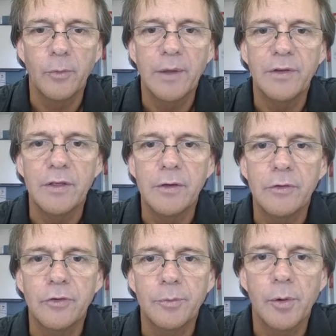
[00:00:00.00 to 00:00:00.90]
So the one to
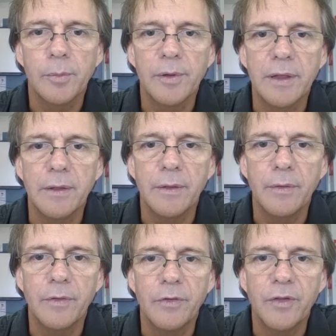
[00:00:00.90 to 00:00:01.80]
use is
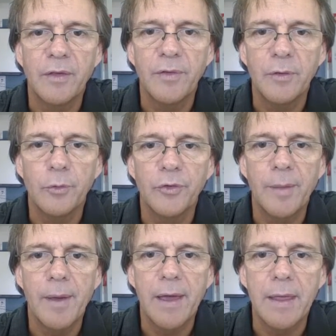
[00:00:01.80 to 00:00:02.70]
probably this F
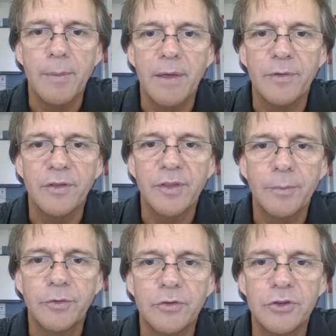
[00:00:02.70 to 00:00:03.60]
equals ma, but if you
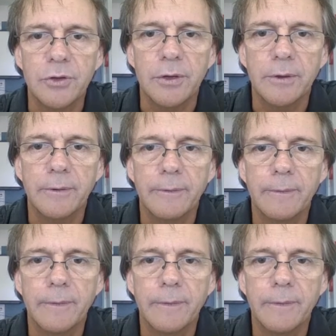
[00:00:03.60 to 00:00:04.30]
substitute it,